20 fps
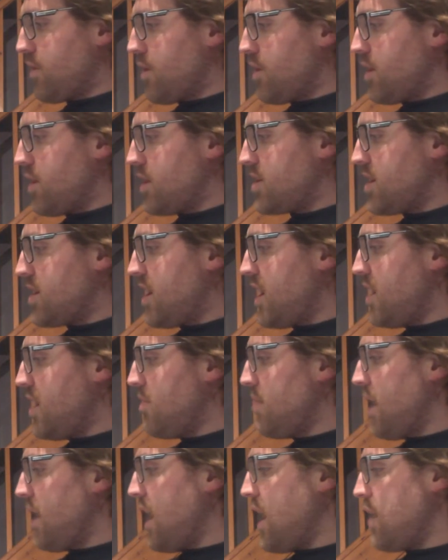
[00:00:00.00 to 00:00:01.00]
The
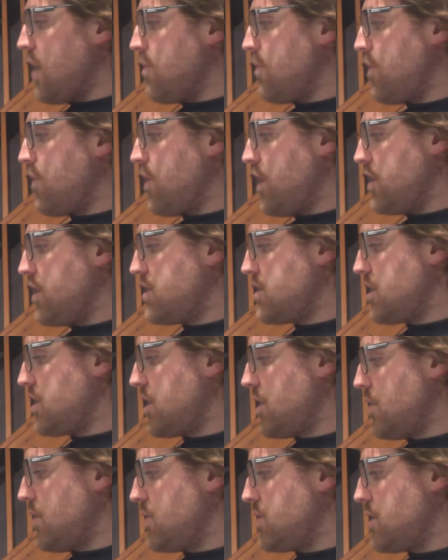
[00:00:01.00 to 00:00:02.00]
time came for us to
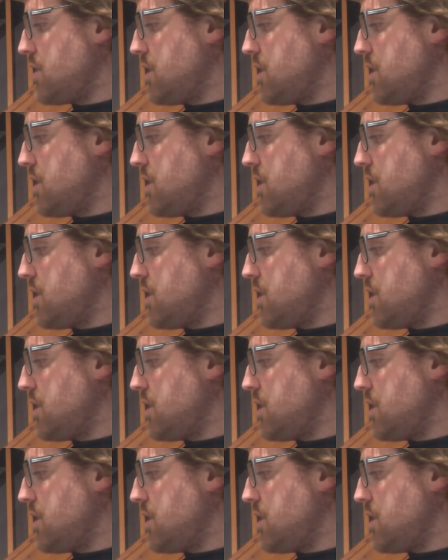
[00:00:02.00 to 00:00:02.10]
go to